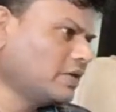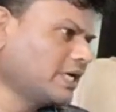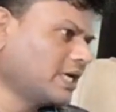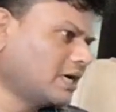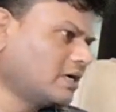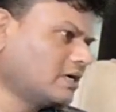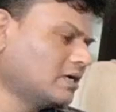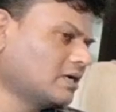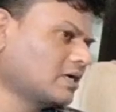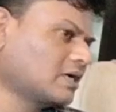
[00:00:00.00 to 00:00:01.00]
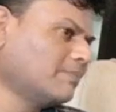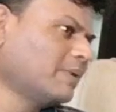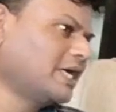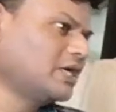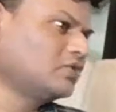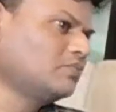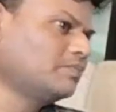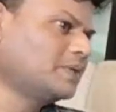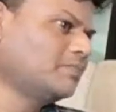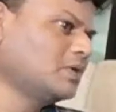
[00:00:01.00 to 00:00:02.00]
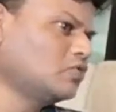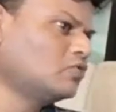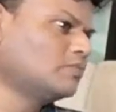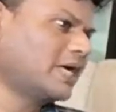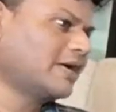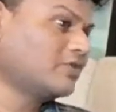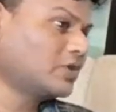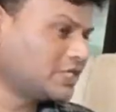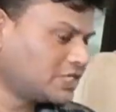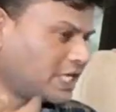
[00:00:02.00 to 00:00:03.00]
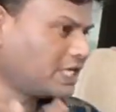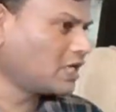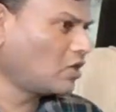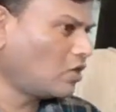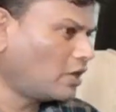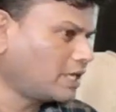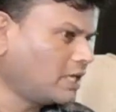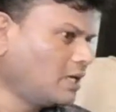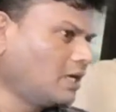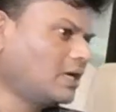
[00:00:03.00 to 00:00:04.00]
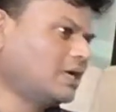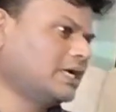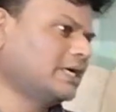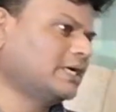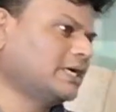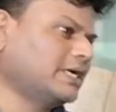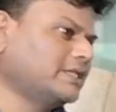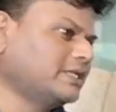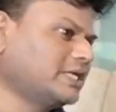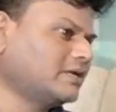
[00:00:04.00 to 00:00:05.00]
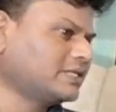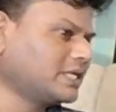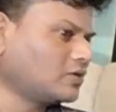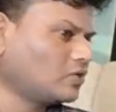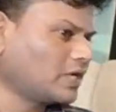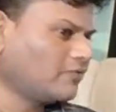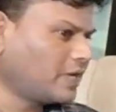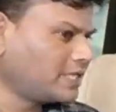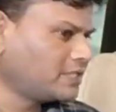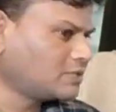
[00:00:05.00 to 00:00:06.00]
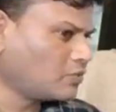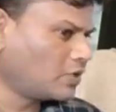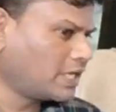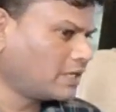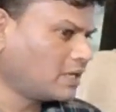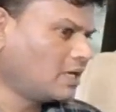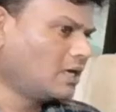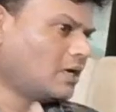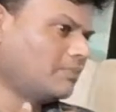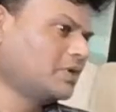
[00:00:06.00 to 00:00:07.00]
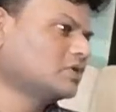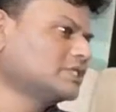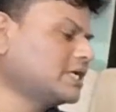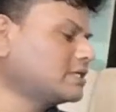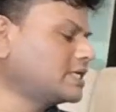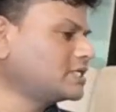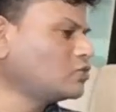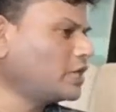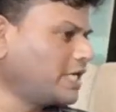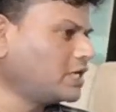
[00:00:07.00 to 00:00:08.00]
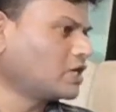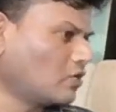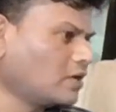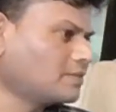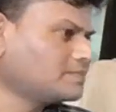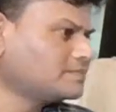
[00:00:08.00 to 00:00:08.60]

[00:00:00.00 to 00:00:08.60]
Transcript: Okay, comparing to people whom I have to educate a lot, and then they'll think, okay, why this product? Because there is no need at all.